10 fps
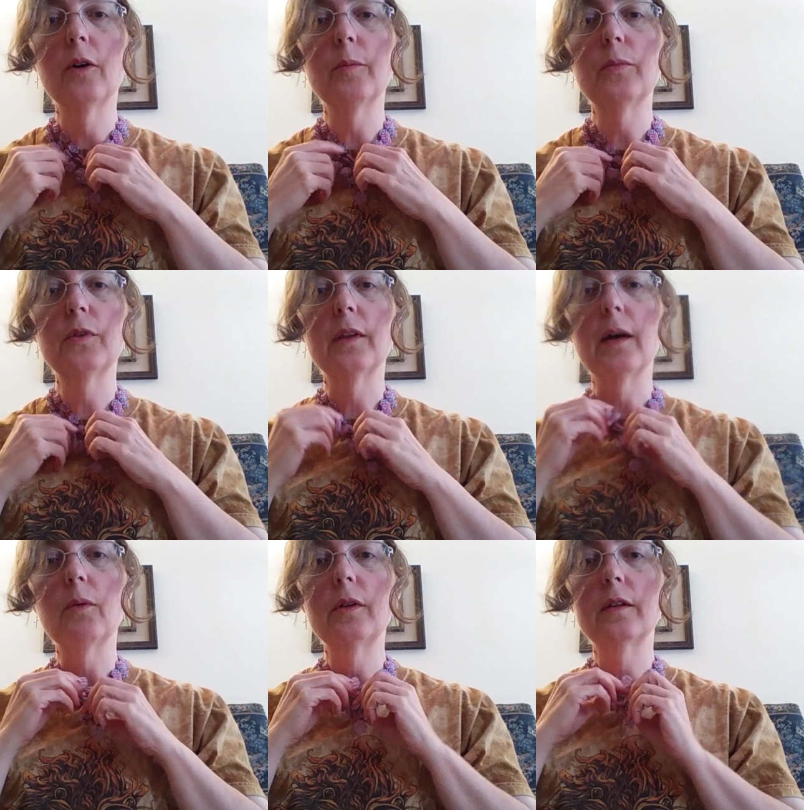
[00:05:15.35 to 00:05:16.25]
Oops,
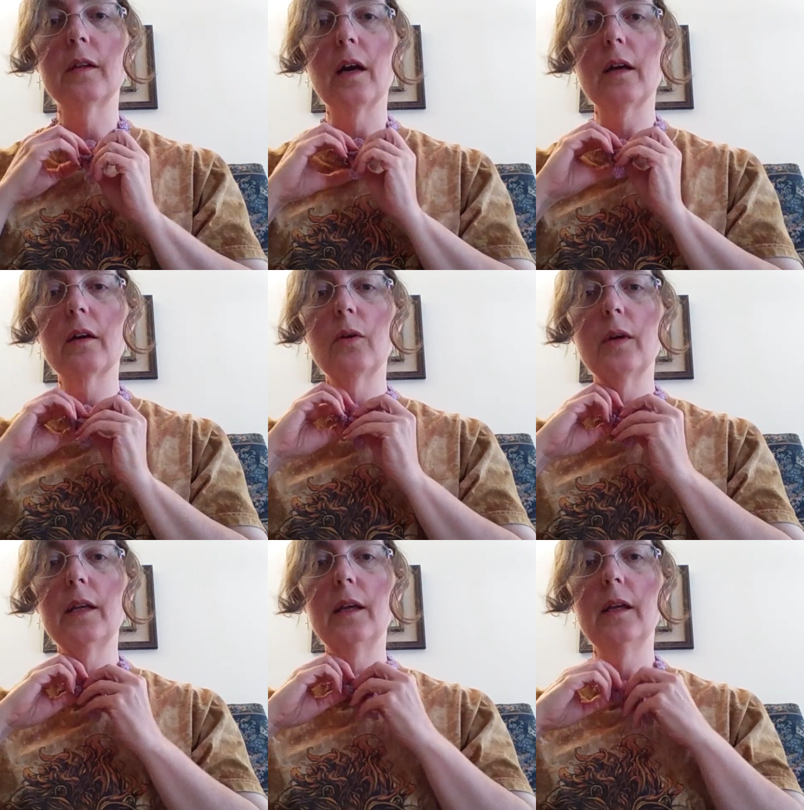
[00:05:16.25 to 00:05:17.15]
that one's not
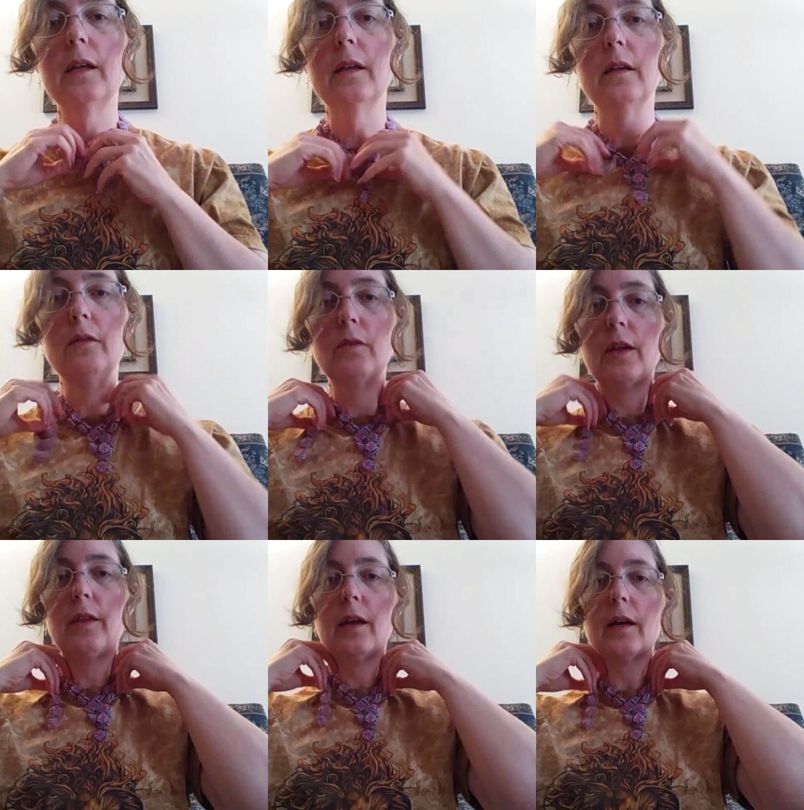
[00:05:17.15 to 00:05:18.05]
going in.
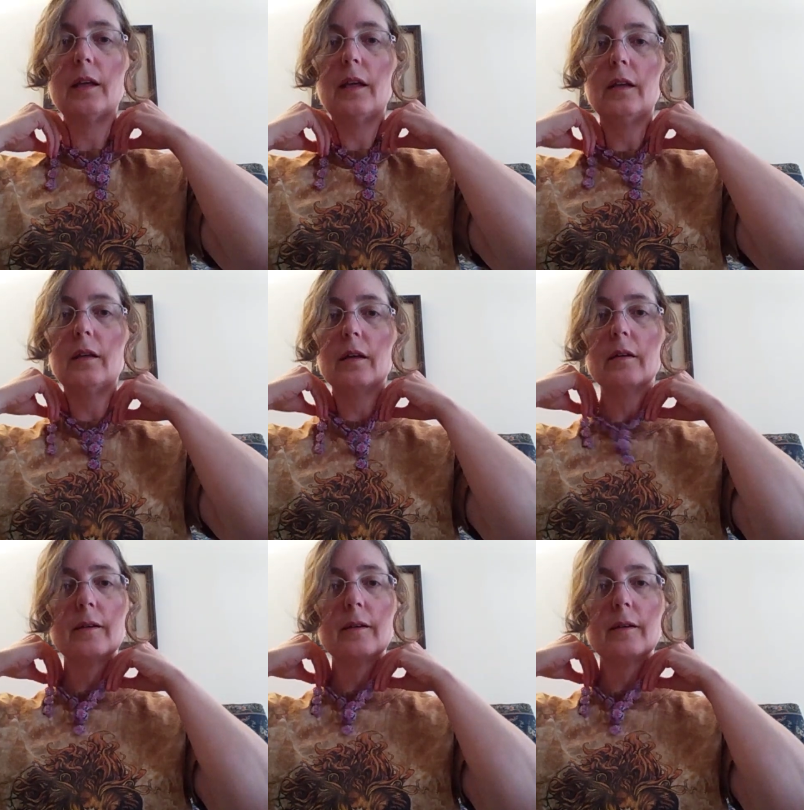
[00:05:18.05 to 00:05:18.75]
I think I need to...